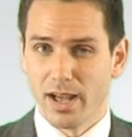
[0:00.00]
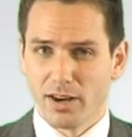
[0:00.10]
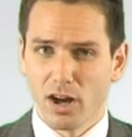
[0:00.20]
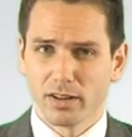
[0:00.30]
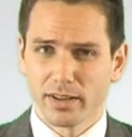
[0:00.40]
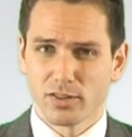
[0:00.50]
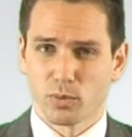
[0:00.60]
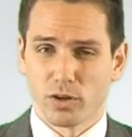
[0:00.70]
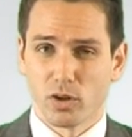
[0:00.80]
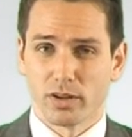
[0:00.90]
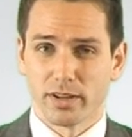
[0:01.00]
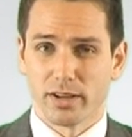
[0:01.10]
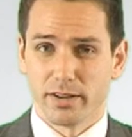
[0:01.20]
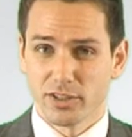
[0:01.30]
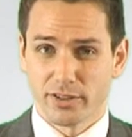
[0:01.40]
And all this with
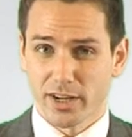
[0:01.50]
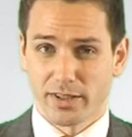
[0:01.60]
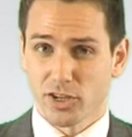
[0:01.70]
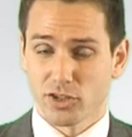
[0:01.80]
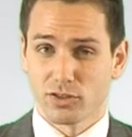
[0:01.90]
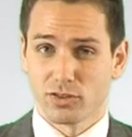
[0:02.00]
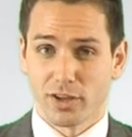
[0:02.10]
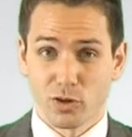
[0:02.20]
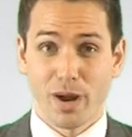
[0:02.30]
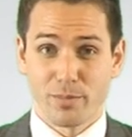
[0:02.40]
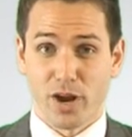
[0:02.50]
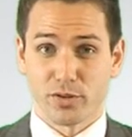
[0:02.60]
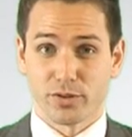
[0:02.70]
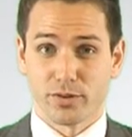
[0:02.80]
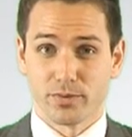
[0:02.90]
only an internet connection and a web
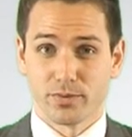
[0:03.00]
browser.